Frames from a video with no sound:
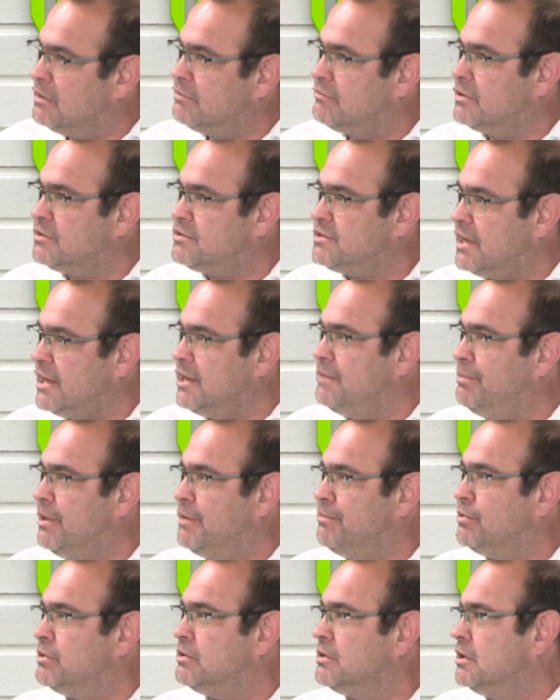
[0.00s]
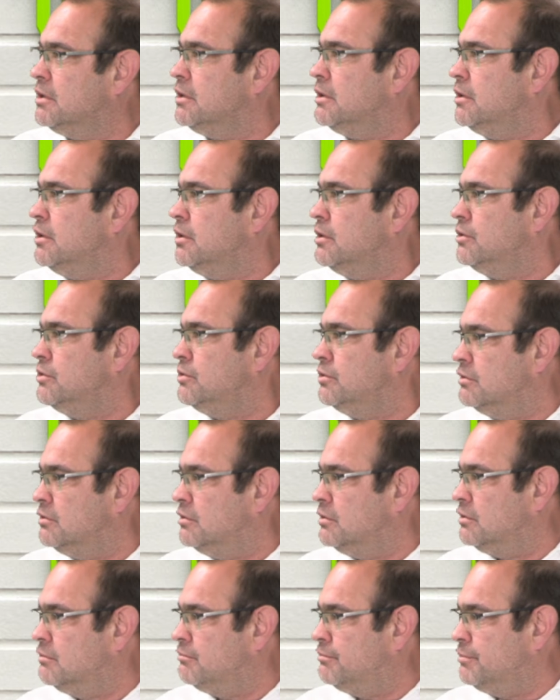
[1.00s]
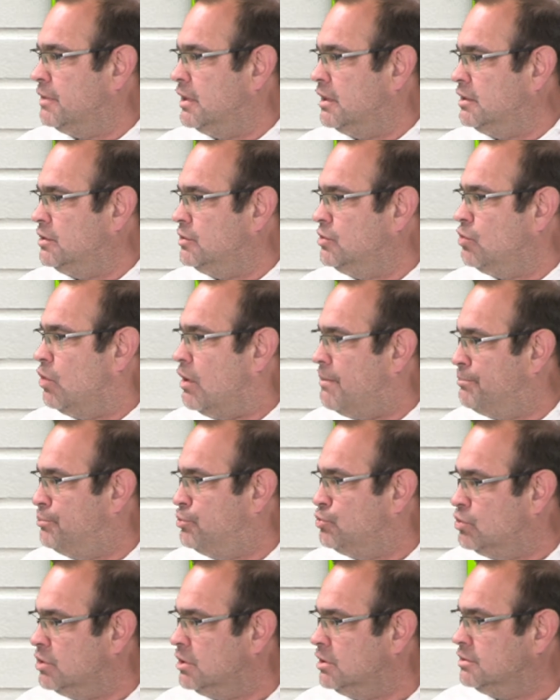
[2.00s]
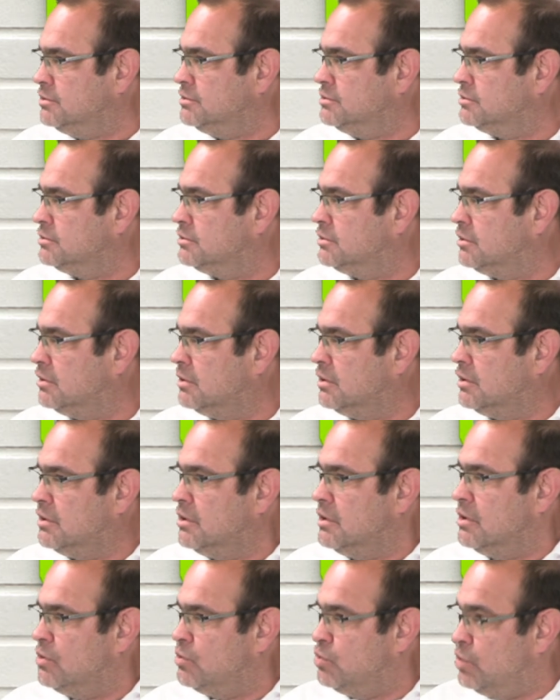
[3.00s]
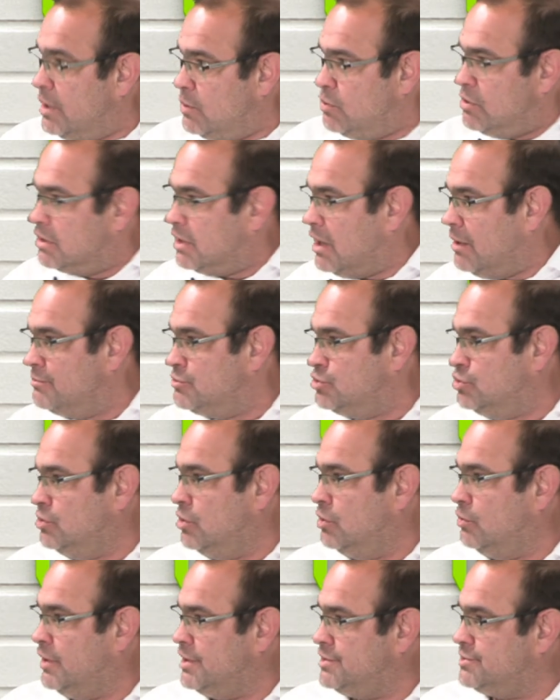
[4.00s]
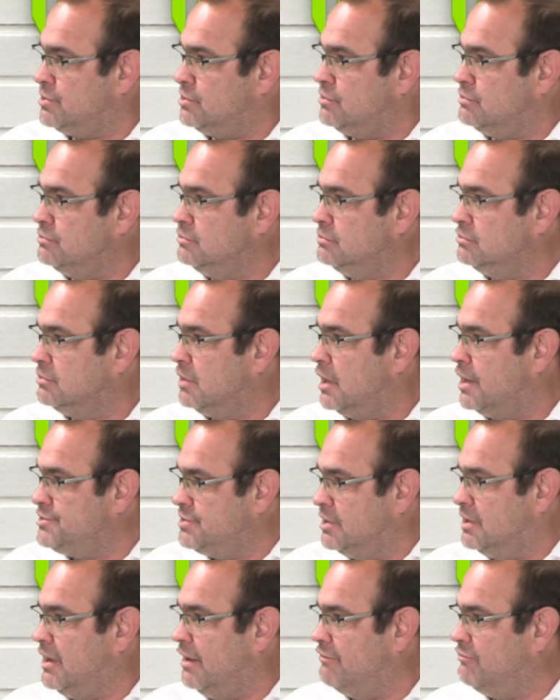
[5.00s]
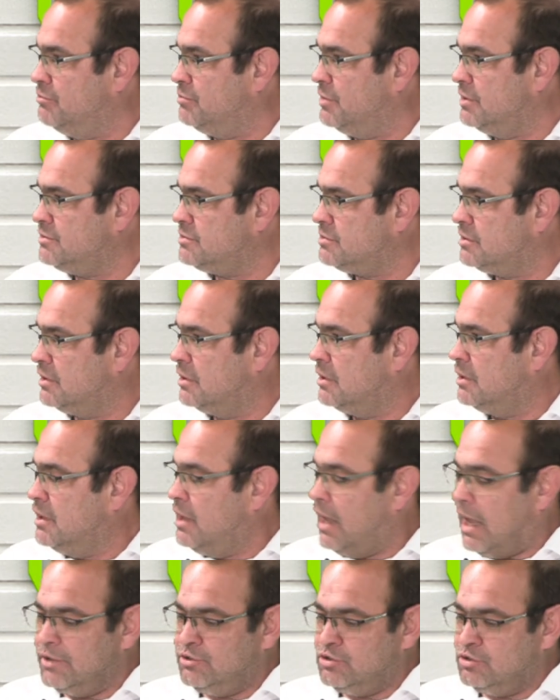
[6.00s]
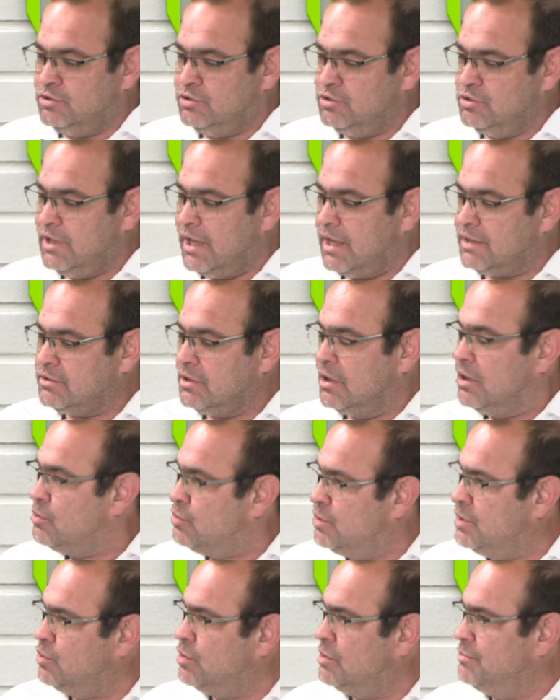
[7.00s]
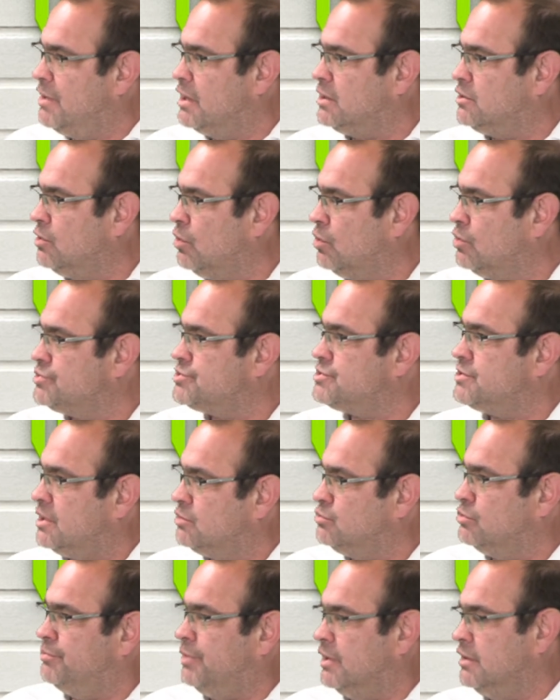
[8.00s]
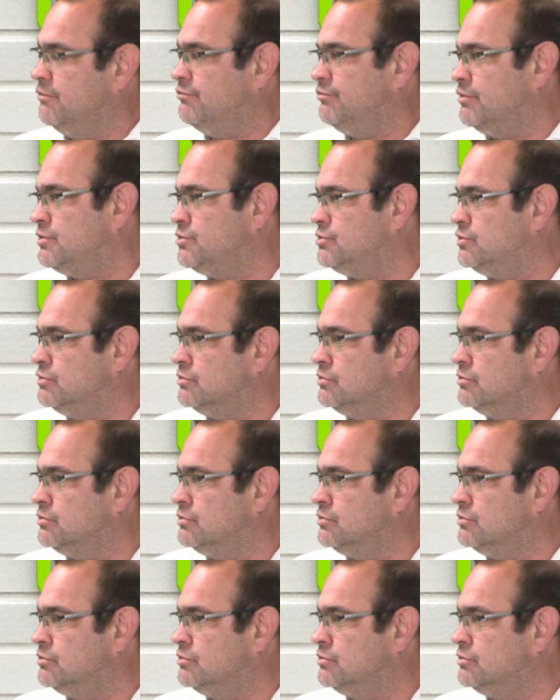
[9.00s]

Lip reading: Telling people, you are poor, we will come to your rescue as a government, and to do that, we will make laws that will benefit you.